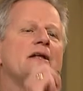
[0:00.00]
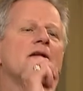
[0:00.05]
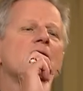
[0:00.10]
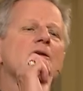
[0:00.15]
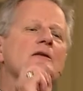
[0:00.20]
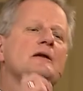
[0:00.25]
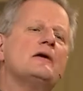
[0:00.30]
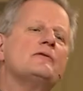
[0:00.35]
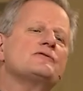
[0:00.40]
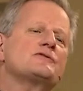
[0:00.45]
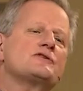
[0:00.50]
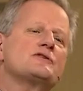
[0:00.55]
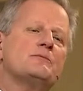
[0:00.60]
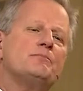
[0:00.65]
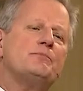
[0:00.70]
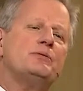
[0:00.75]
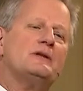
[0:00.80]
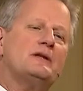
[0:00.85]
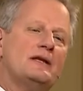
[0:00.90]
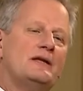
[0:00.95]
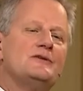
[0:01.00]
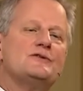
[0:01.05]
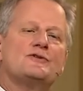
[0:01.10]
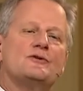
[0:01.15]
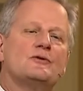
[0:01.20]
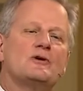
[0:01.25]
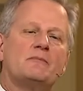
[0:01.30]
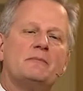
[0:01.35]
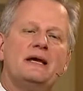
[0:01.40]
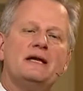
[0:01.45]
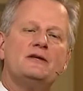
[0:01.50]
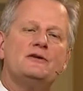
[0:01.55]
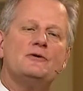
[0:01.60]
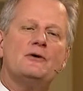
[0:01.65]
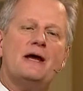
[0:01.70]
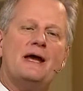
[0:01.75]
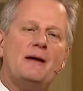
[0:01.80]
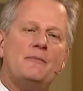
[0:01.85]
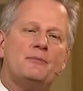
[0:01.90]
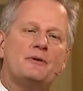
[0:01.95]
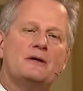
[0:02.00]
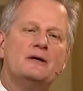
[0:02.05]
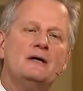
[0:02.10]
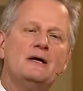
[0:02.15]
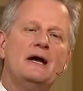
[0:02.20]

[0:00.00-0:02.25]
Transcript: loves to please you and make you happy.